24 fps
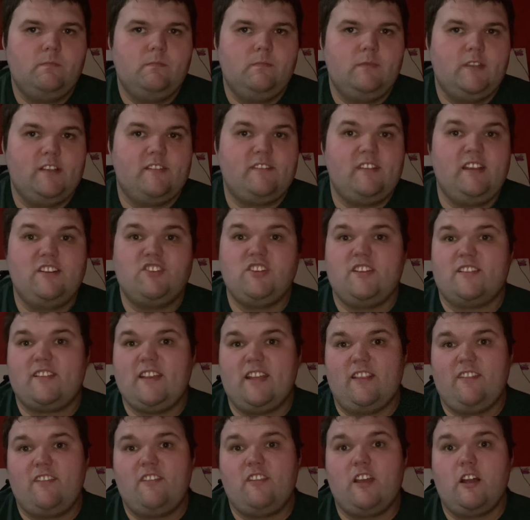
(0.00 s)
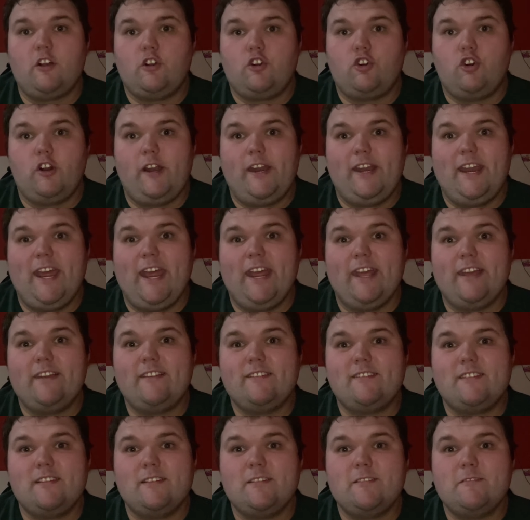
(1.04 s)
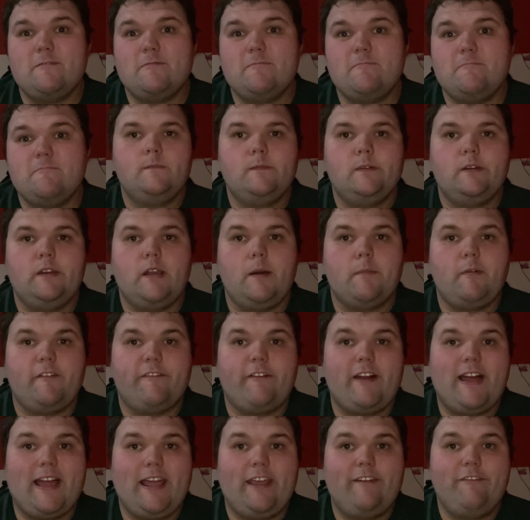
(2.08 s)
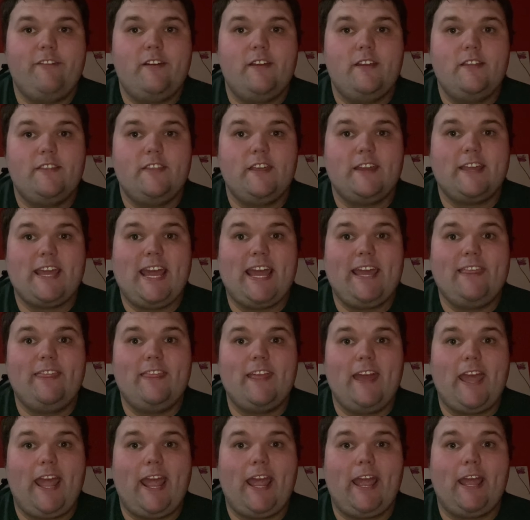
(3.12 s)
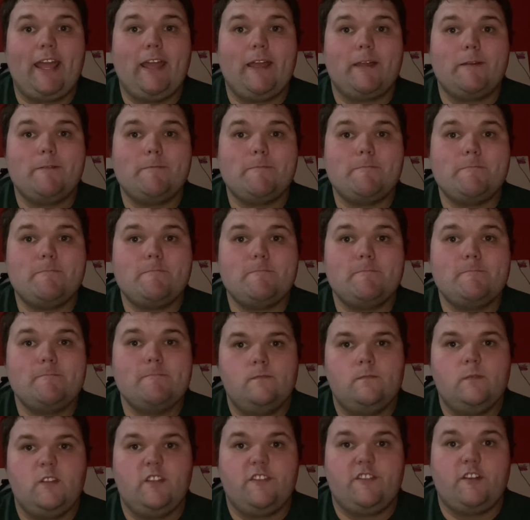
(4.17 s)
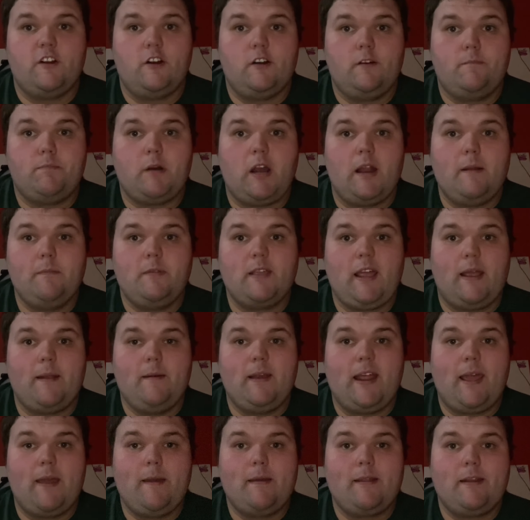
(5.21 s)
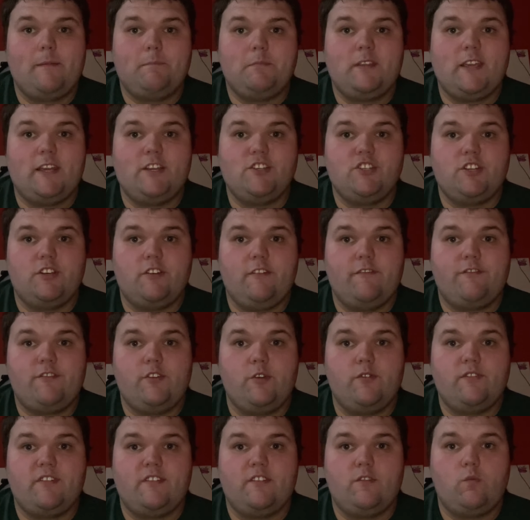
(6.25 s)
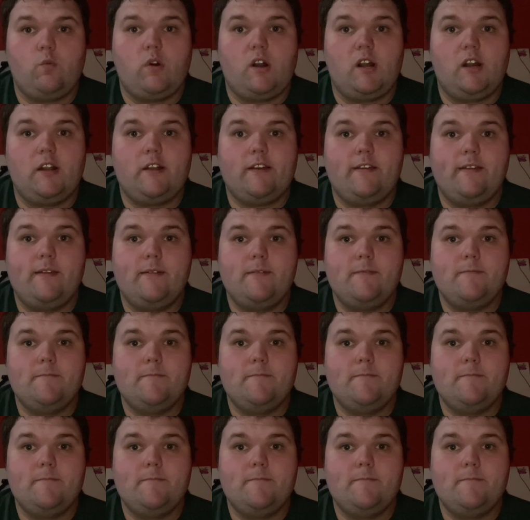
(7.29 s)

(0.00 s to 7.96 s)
the Sneetches can suck green eggs. Number five, The Cat in the Hat, the third primetime adaptation of Seuss's work.